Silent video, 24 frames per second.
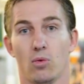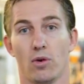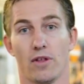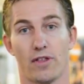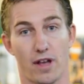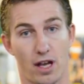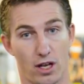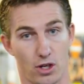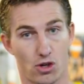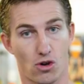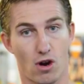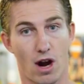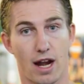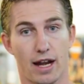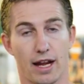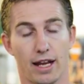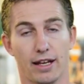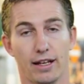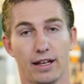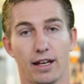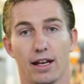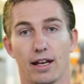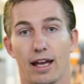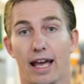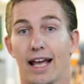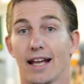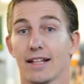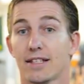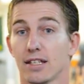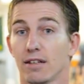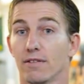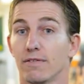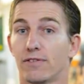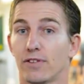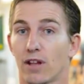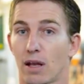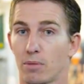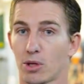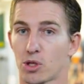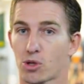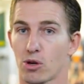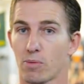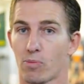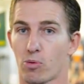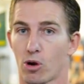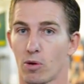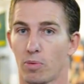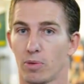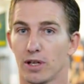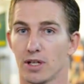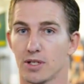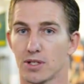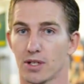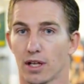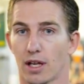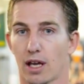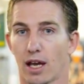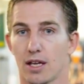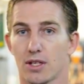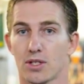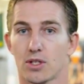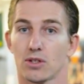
with our training, anti-inflammatory properties, okay?